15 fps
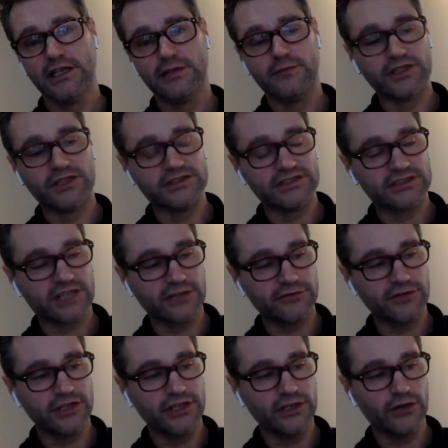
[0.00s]
But
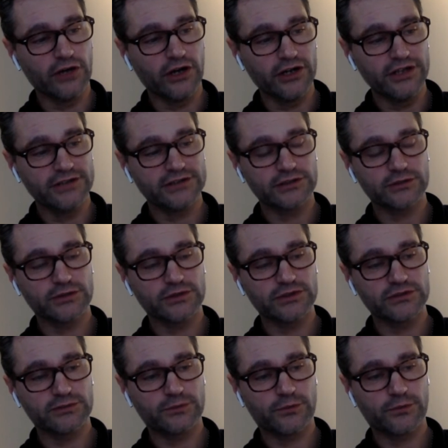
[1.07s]
discovering new audiences
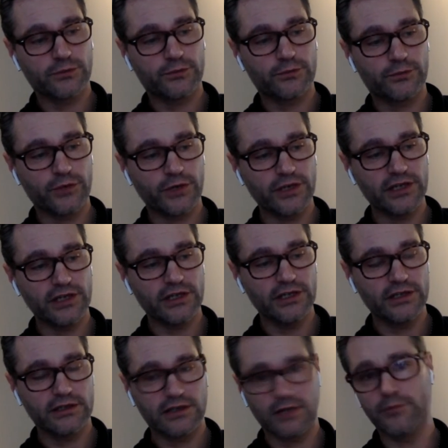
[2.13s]
was
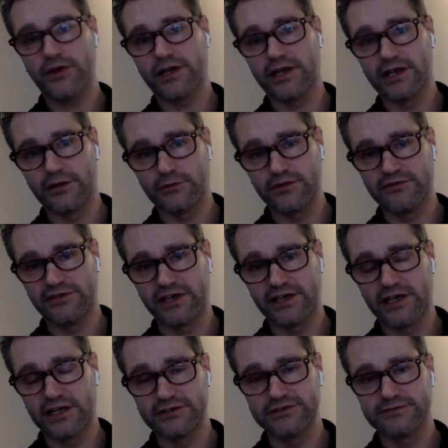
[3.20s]
pretty complicated, we
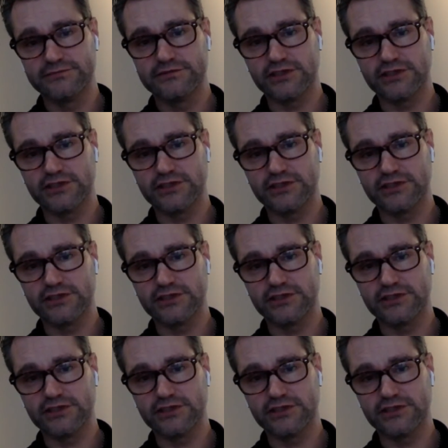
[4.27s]
figured out.